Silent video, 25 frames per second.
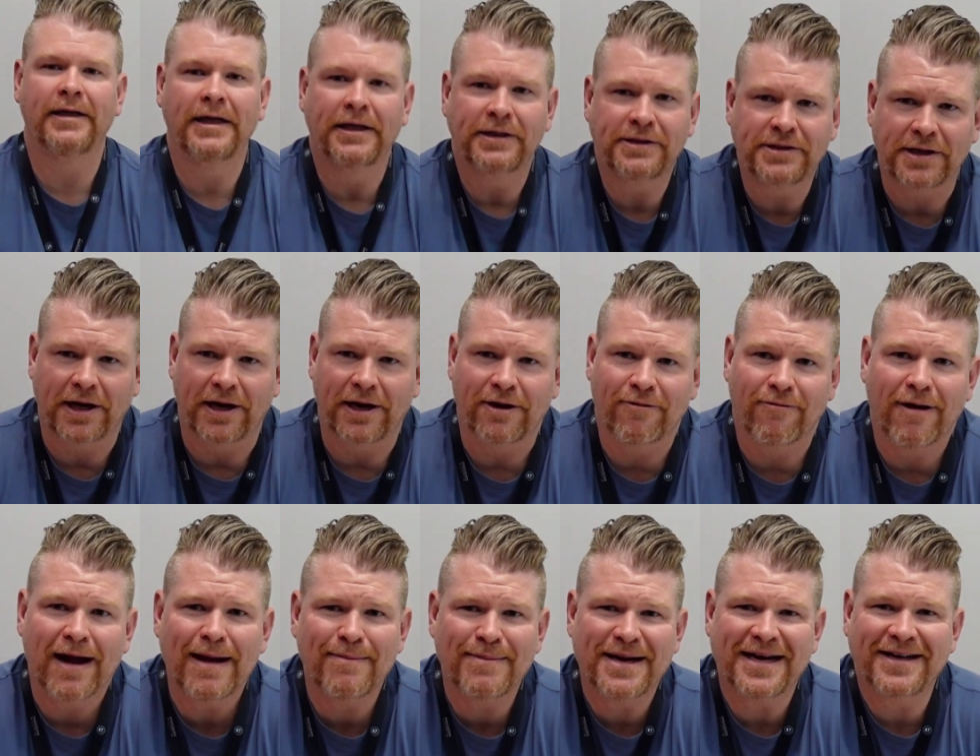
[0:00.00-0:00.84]

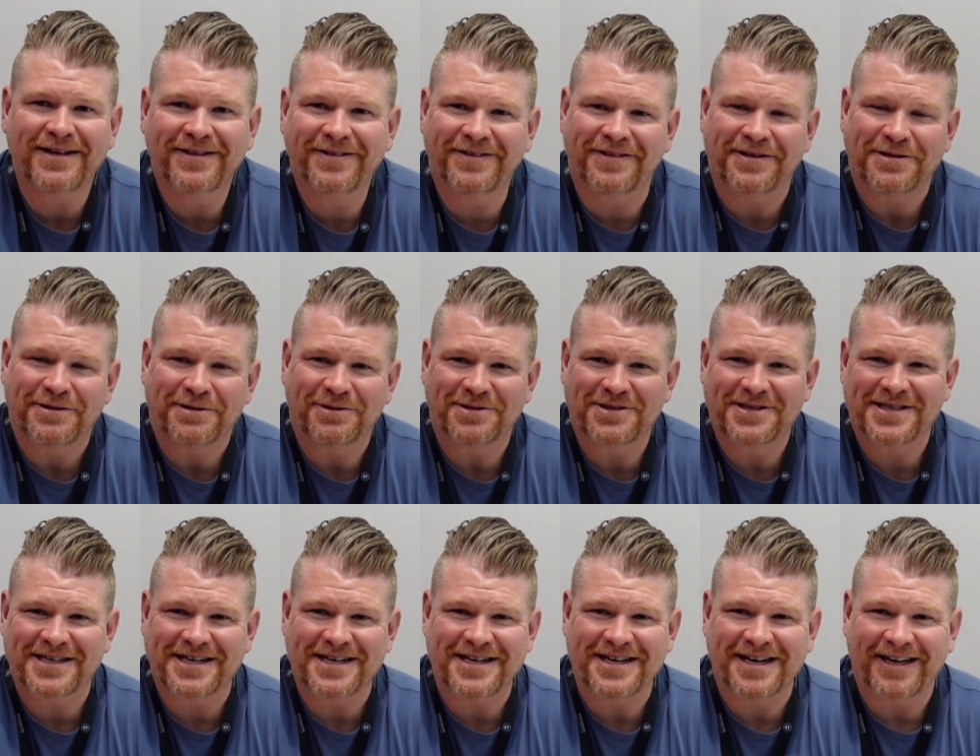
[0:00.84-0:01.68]
diorama that you'll
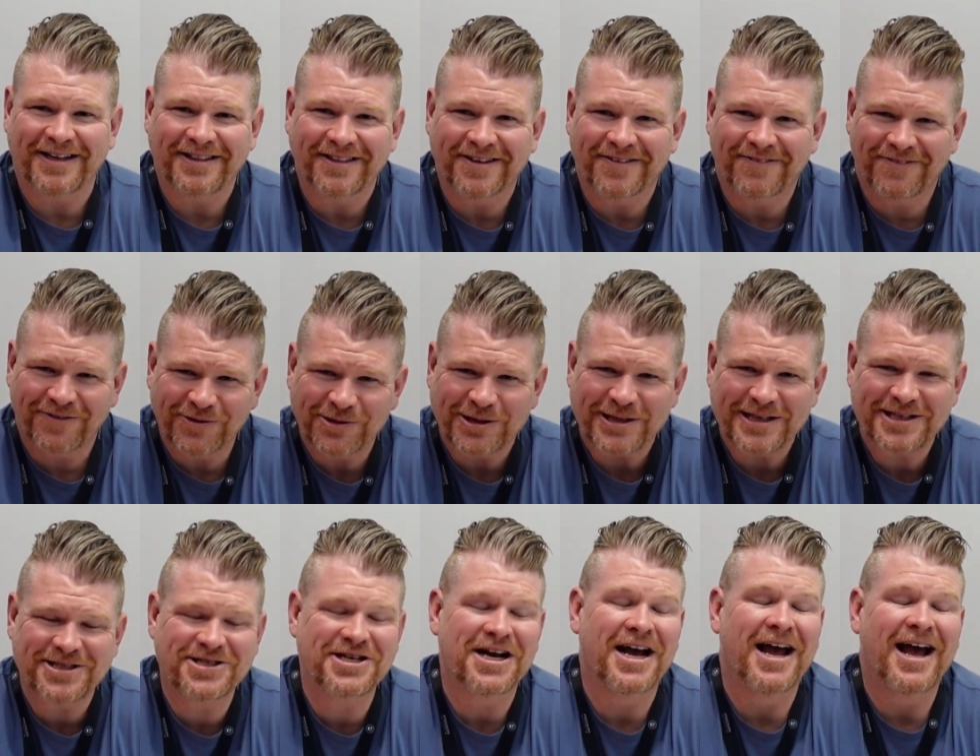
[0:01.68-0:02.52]
see in the
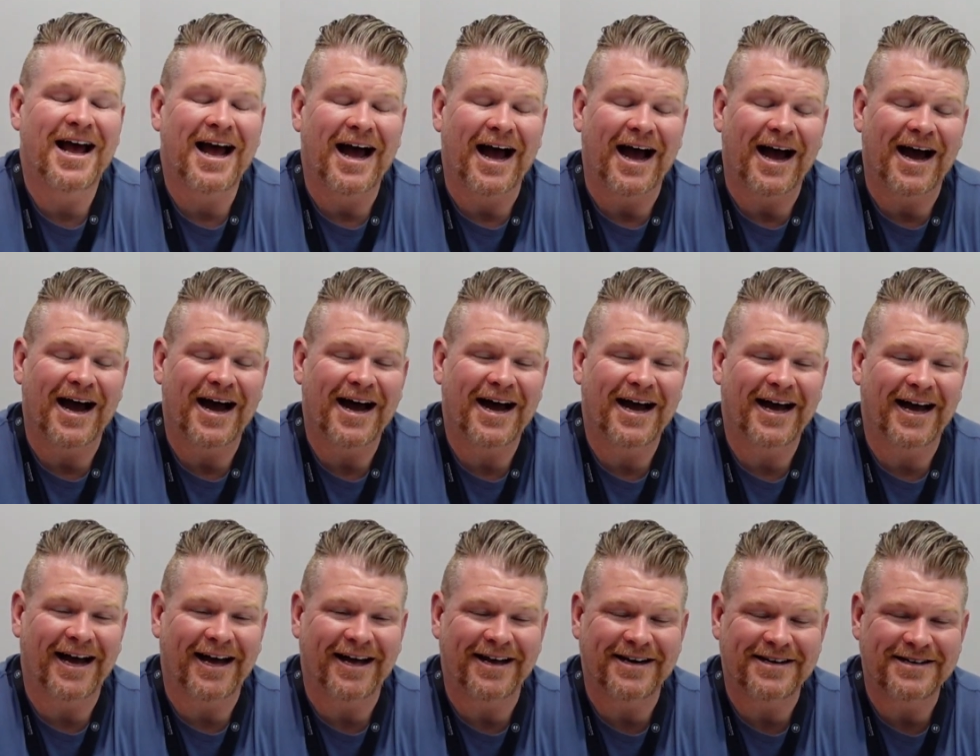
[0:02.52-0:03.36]
footage,
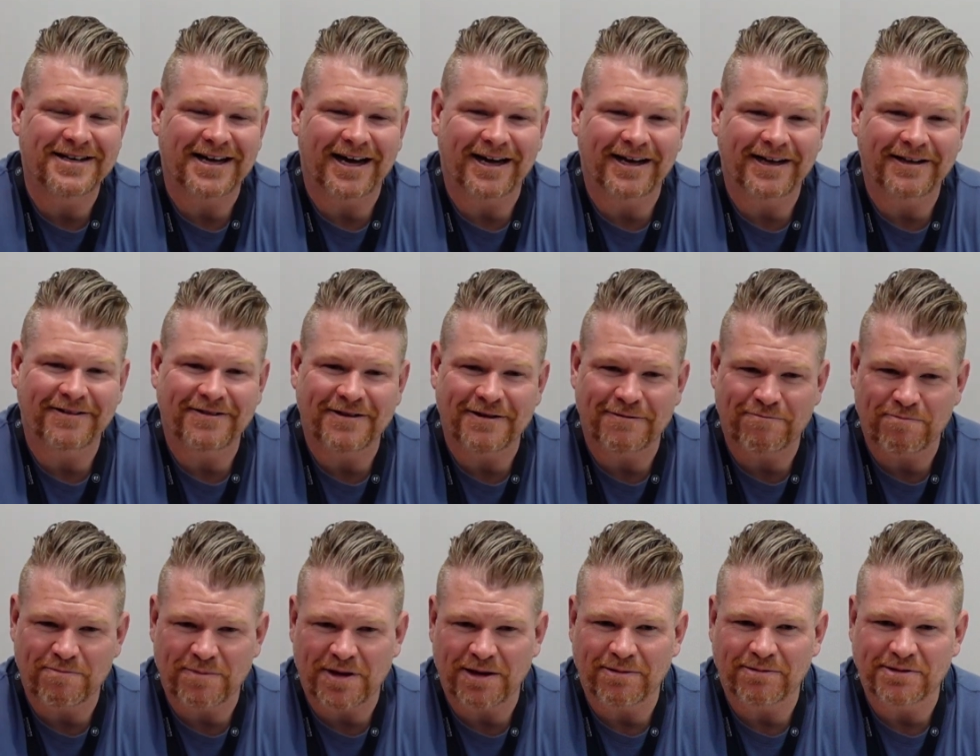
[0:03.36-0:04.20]
and
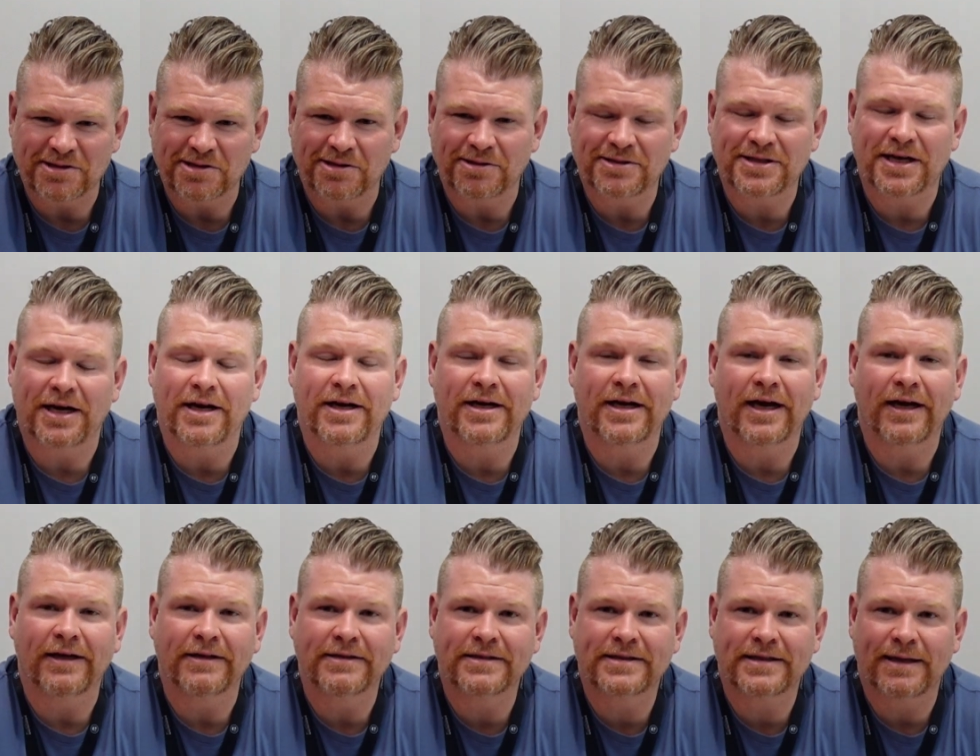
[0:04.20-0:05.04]
there was
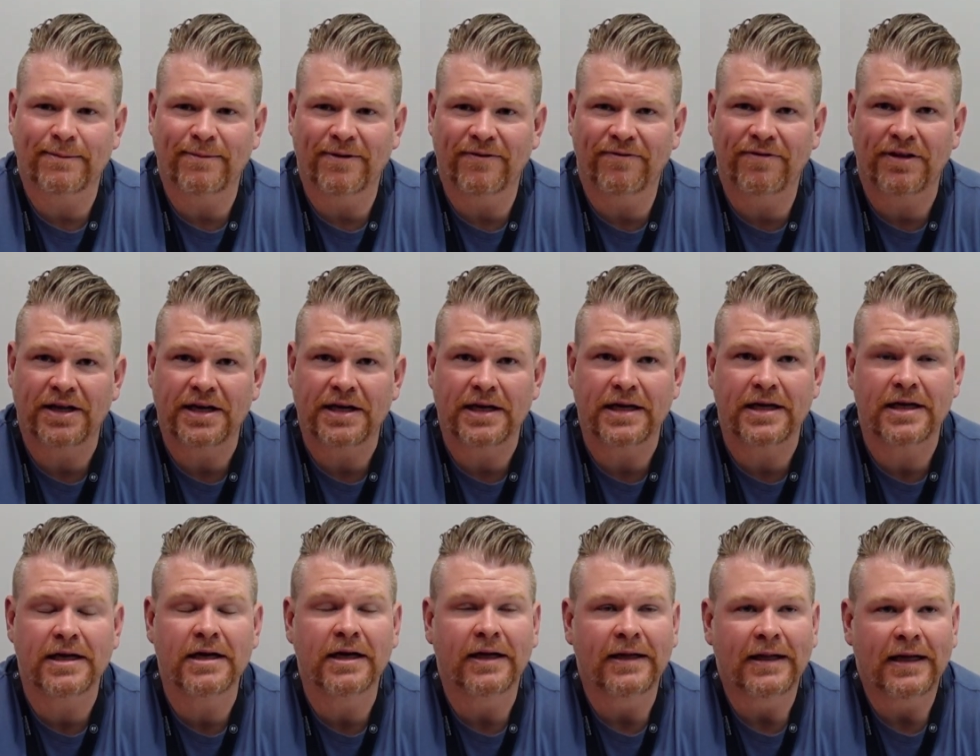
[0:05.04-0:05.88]
also some of
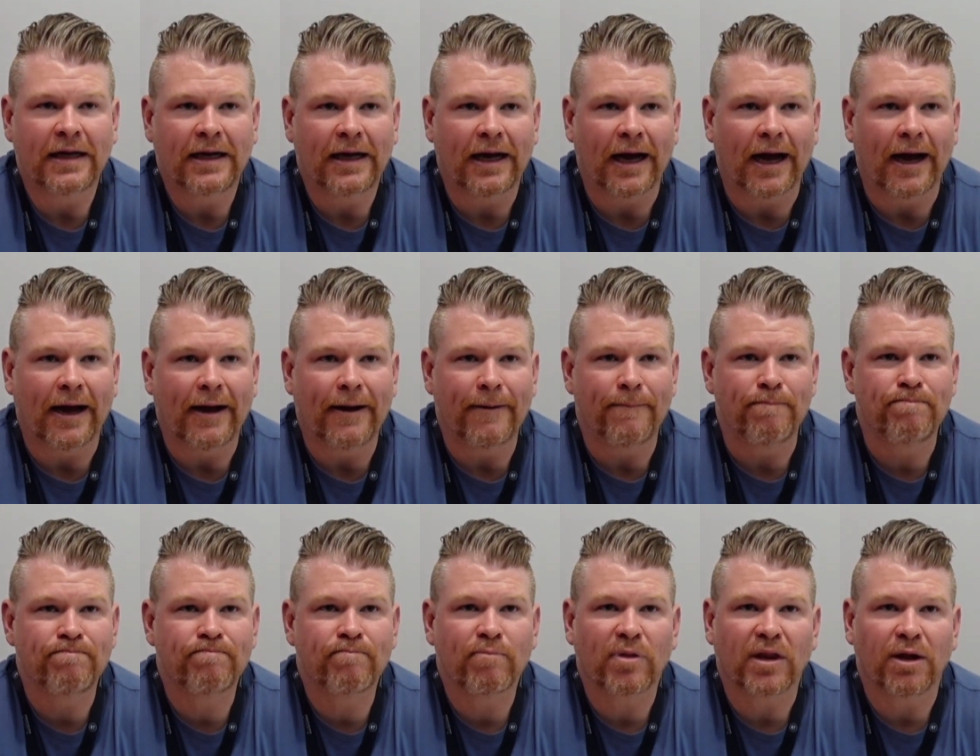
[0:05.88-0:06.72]
the
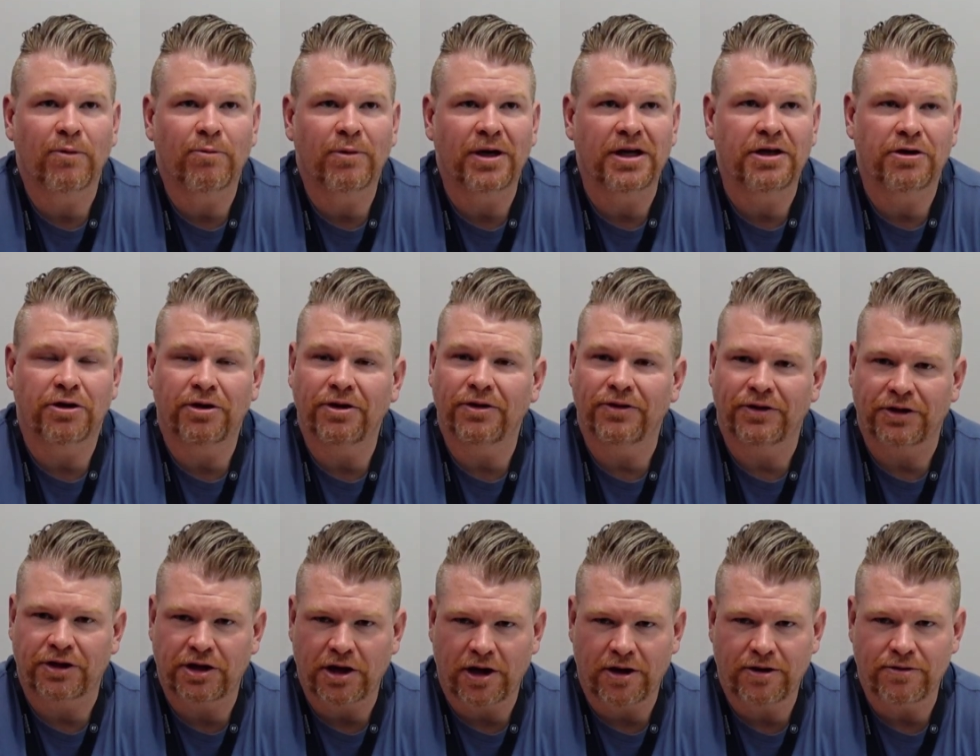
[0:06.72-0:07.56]
what do you call it,
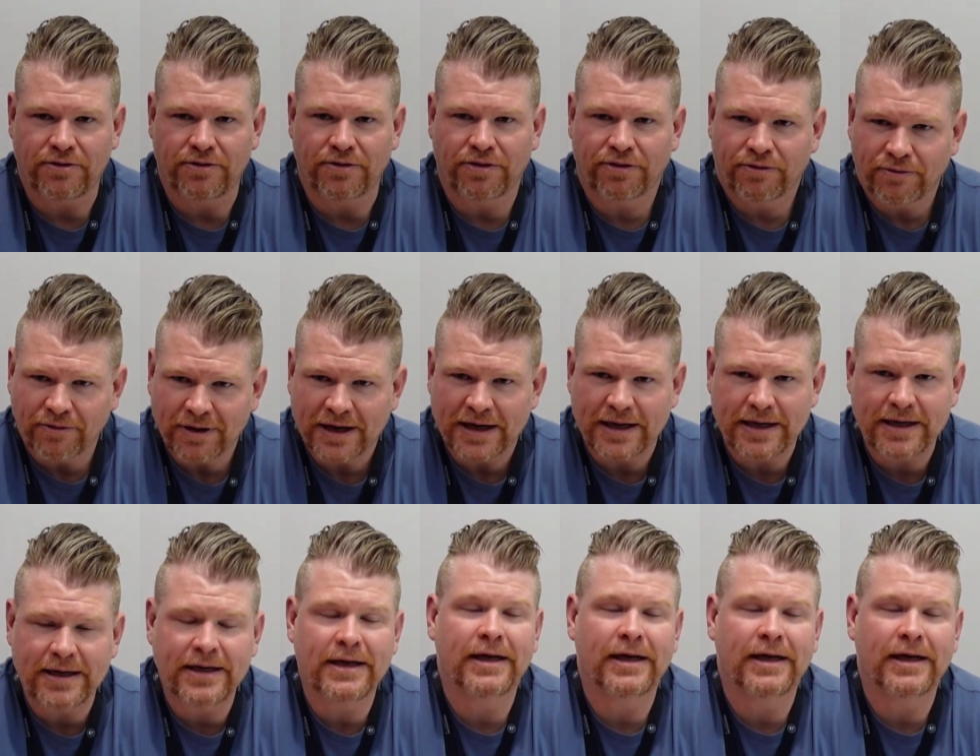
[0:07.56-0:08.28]
the Code 3.